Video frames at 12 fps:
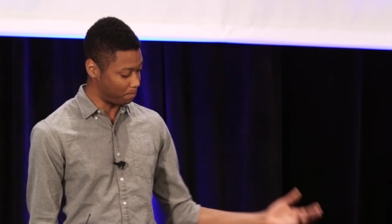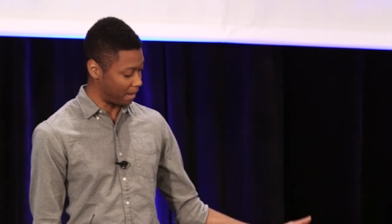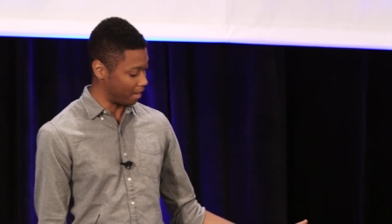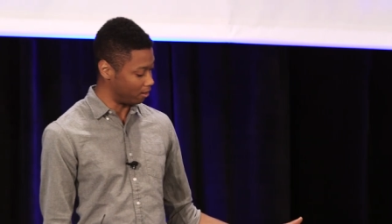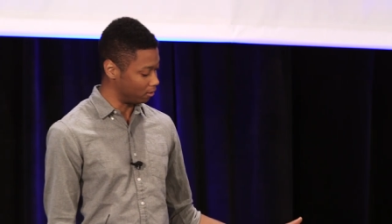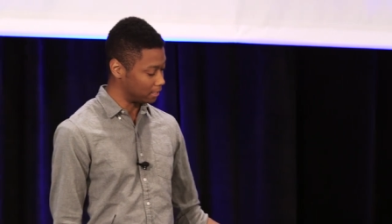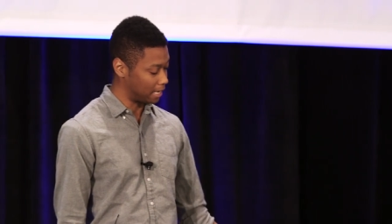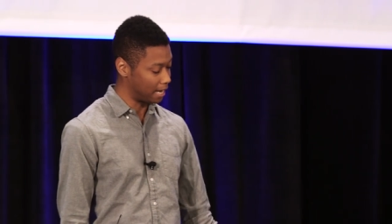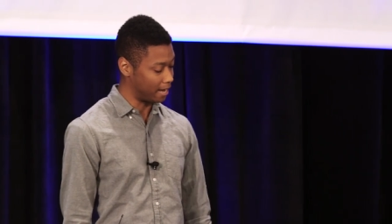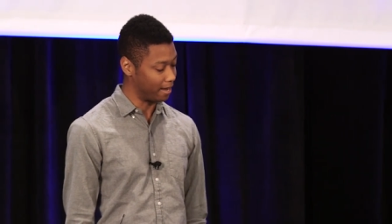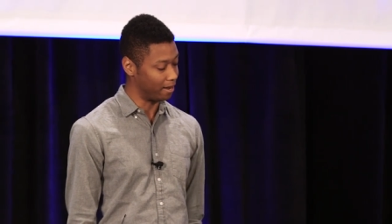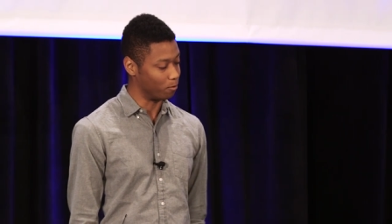the panel,
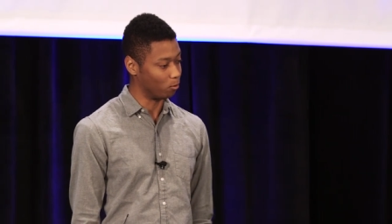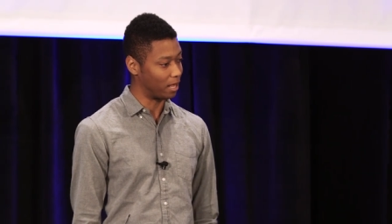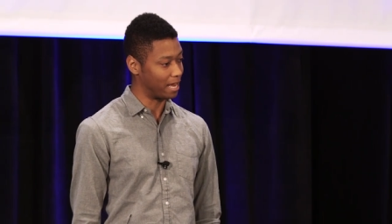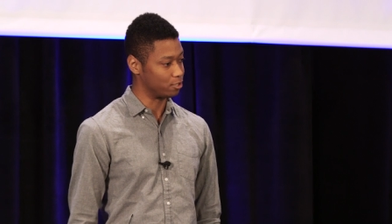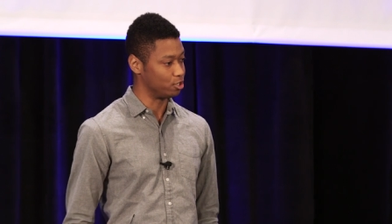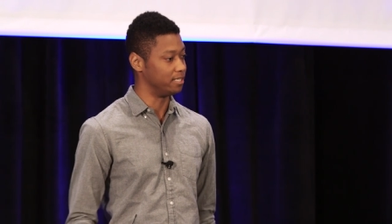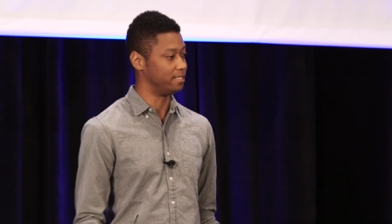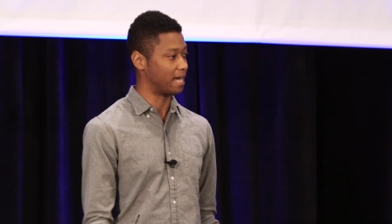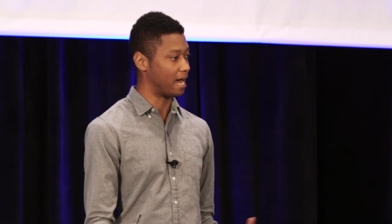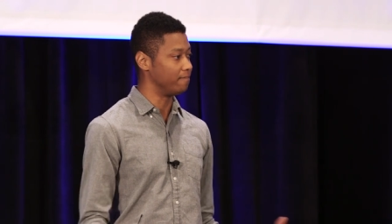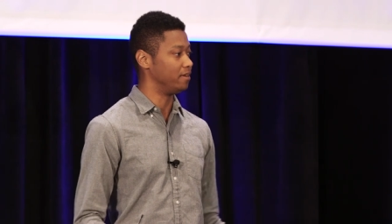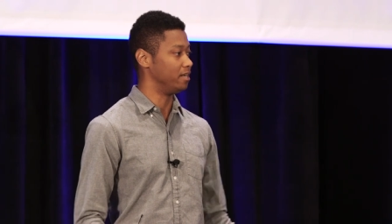uh, we'll actually
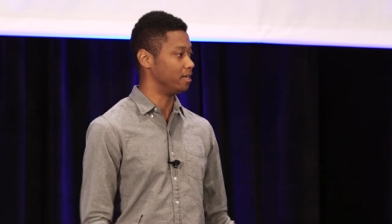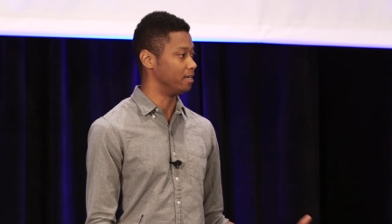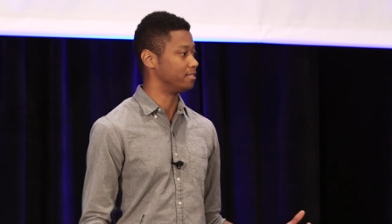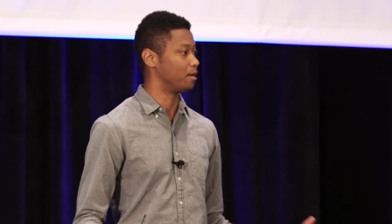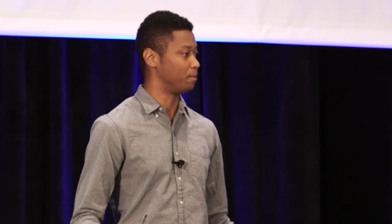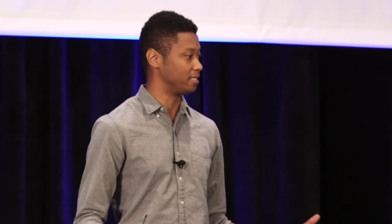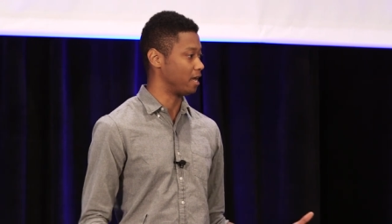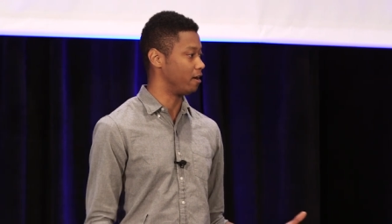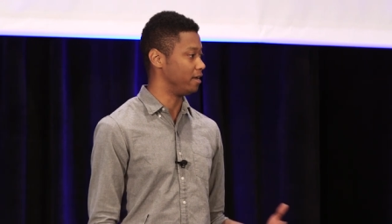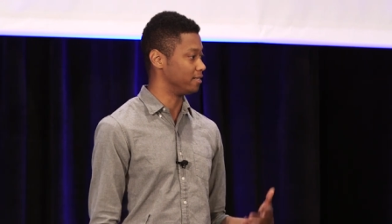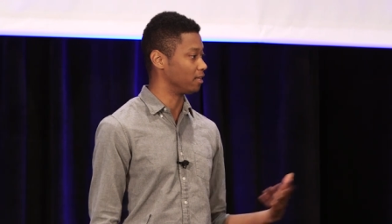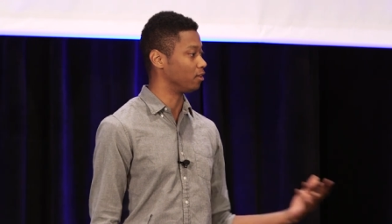dive into some of these
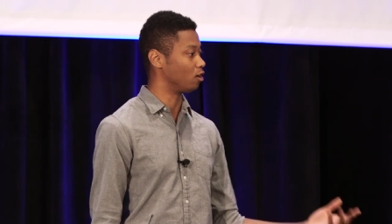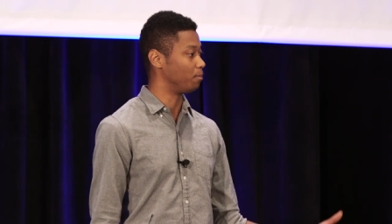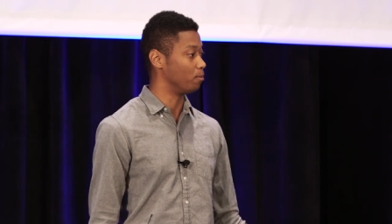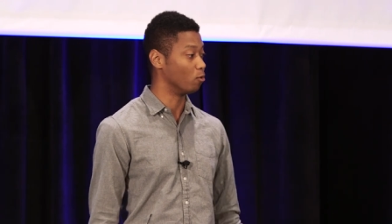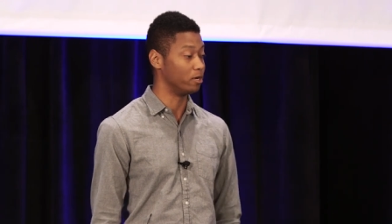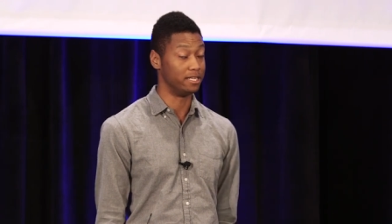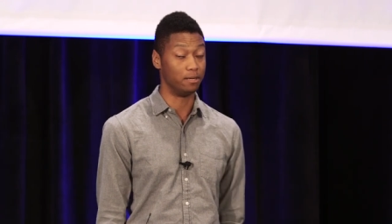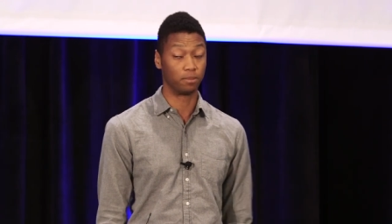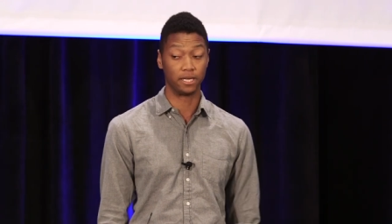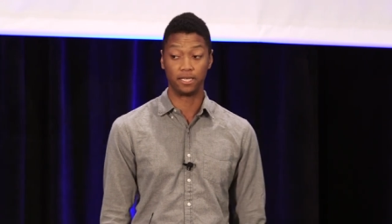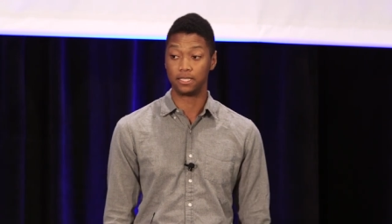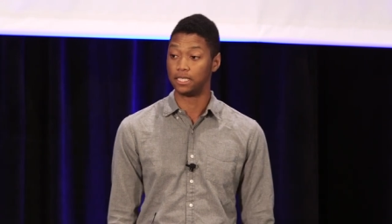areas a little bit more
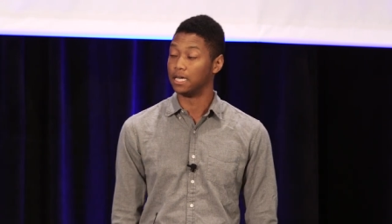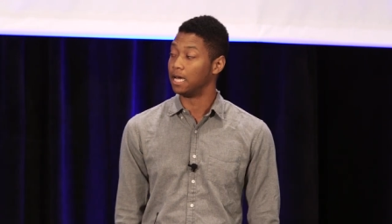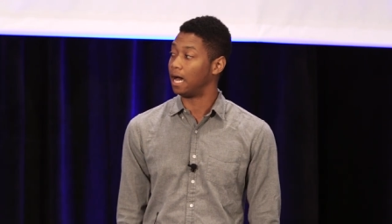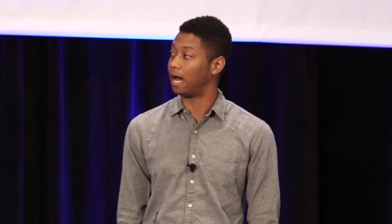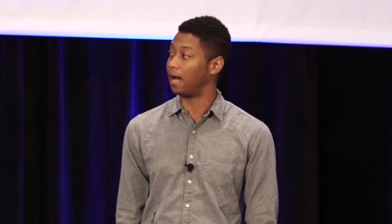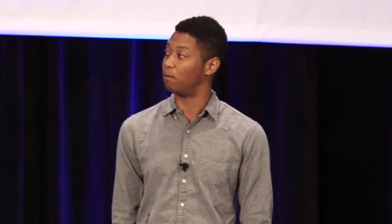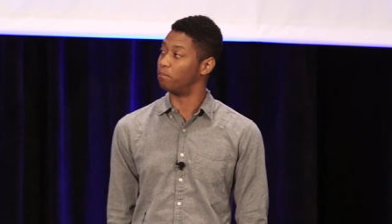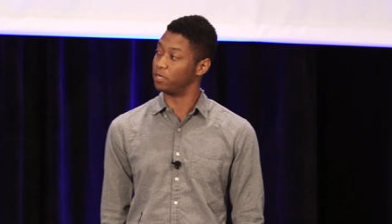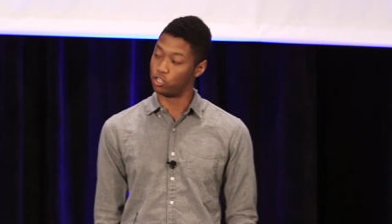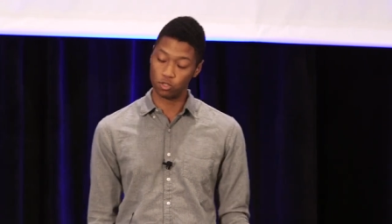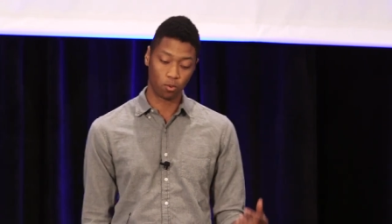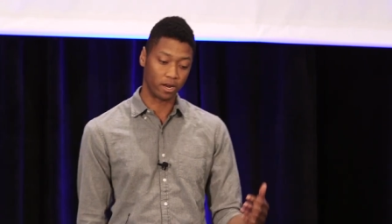deeply. Uh,
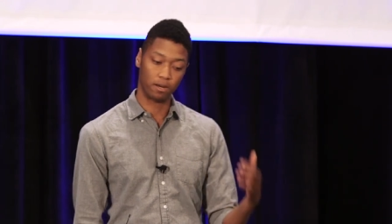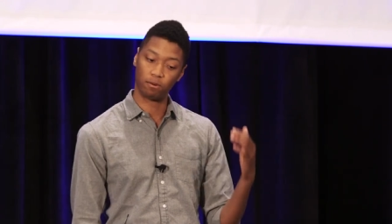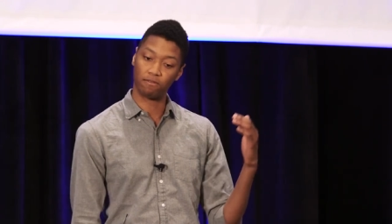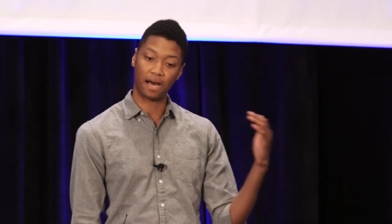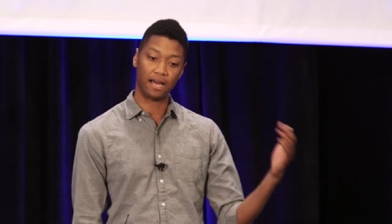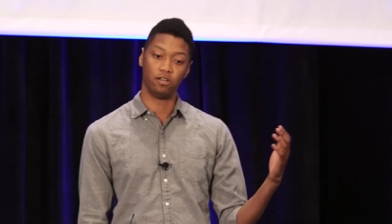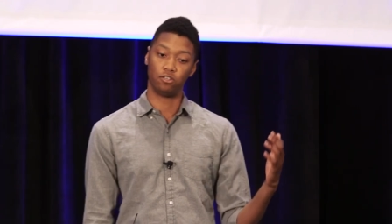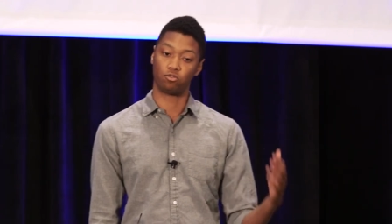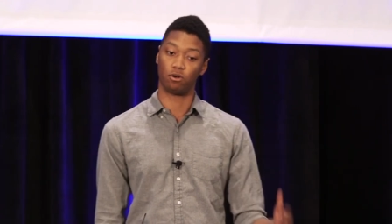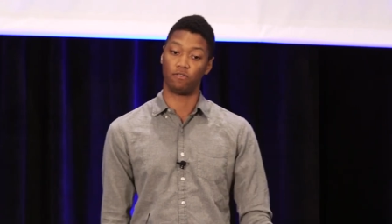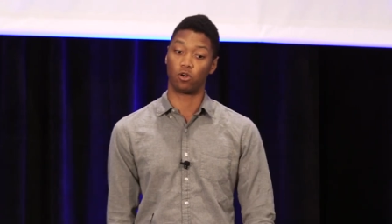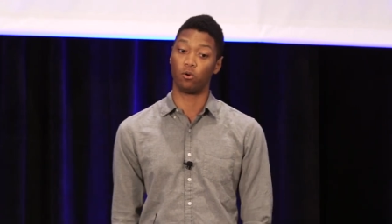but just wanted to provide
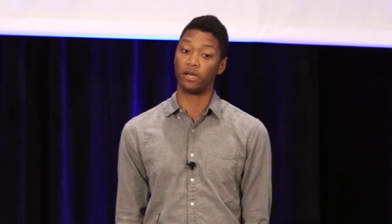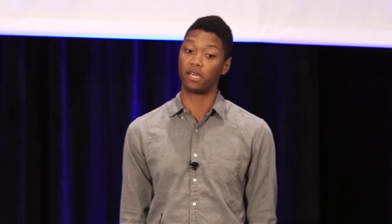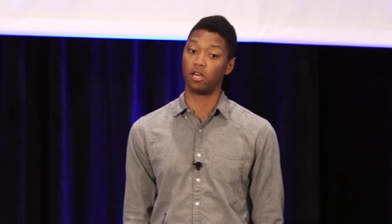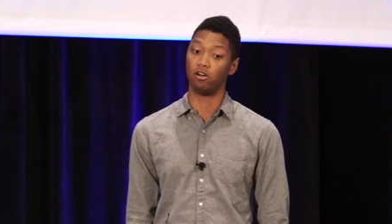sort of a quick